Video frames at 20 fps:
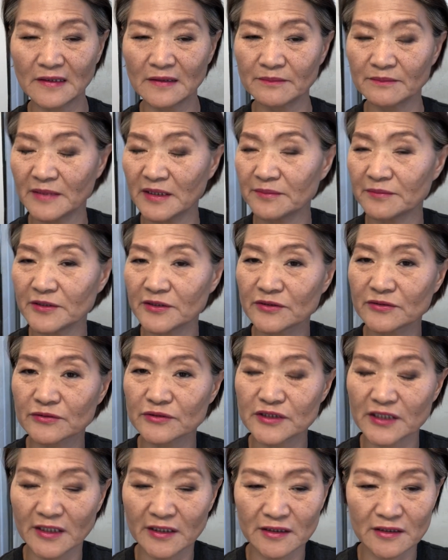Maybe you
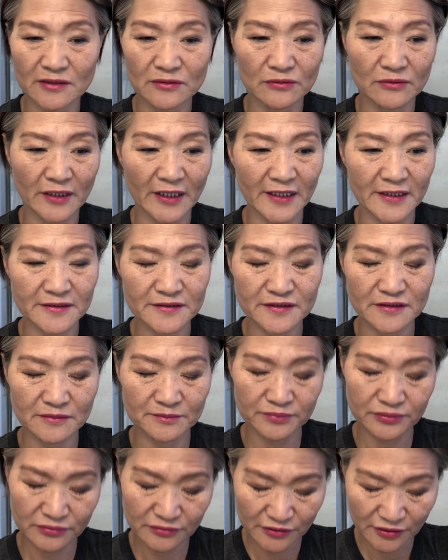take a rest,
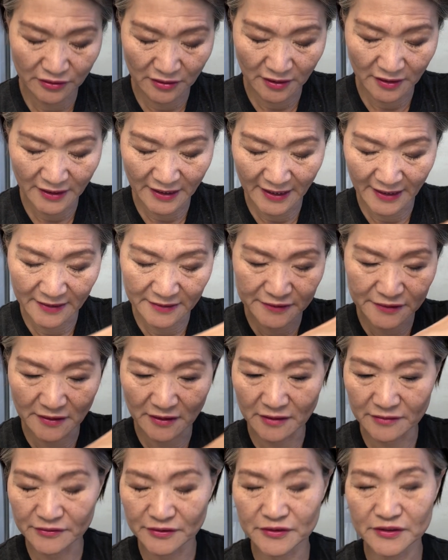put your head
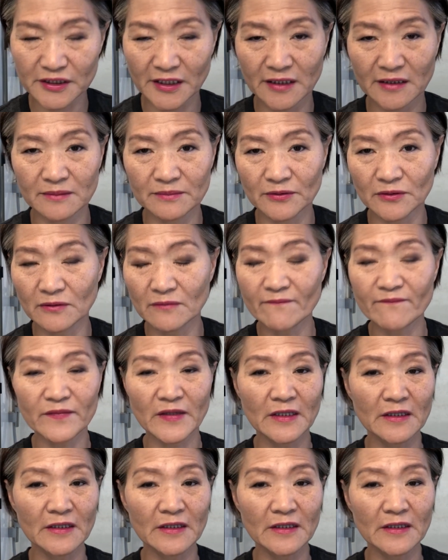on the table.